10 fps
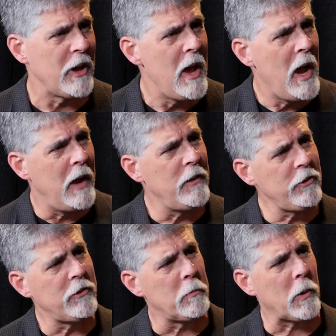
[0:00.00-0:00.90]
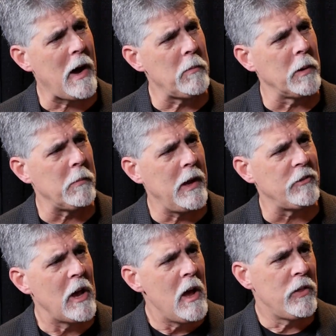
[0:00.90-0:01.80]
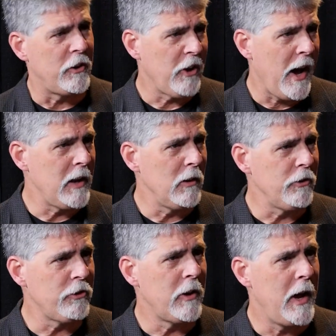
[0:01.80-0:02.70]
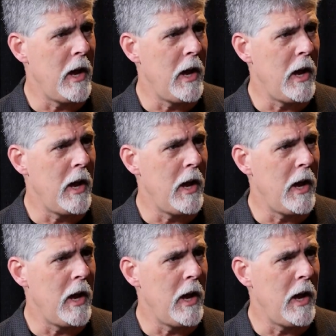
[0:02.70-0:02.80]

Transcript: Mm-hmm. And this is the problem, is the titles,